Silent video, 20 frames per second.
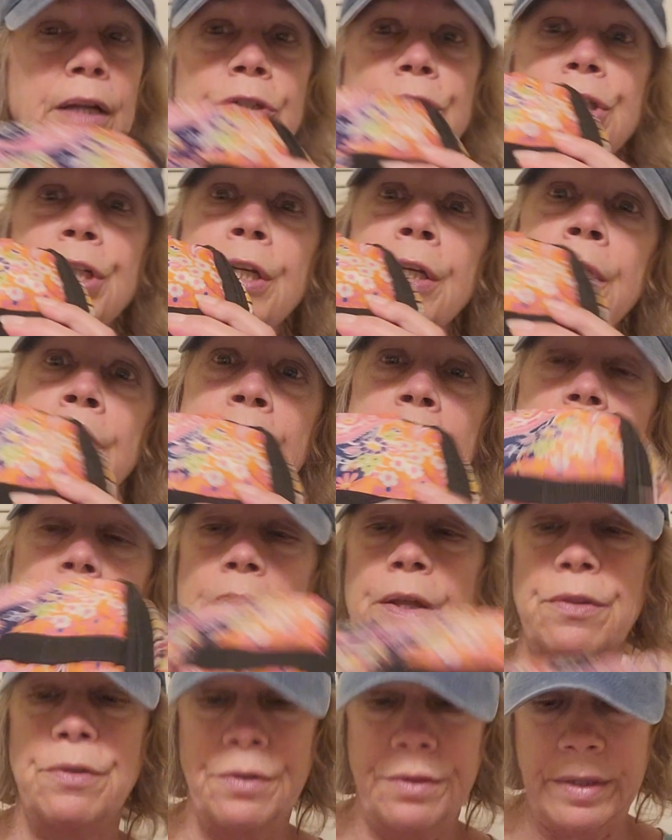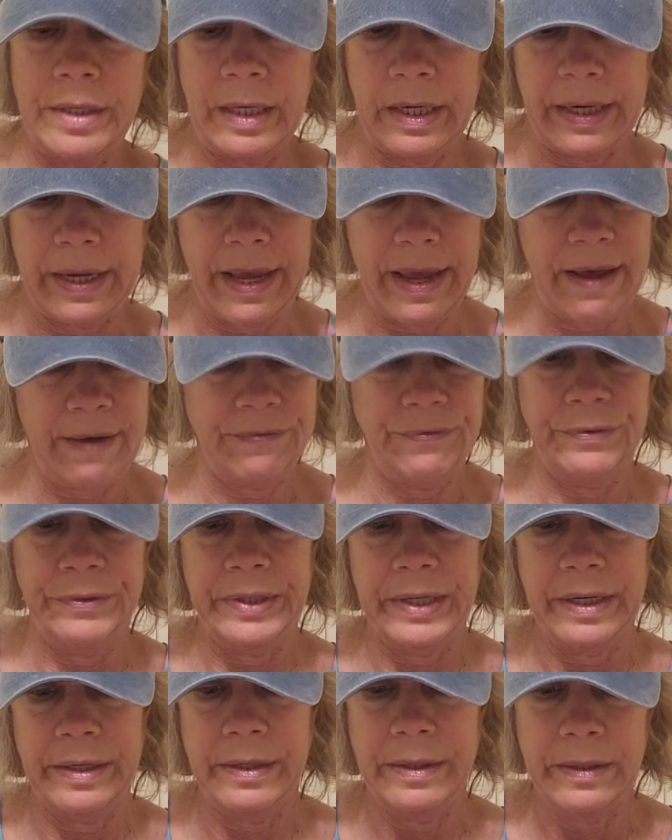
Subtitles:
I'll show you the other thing I have for it.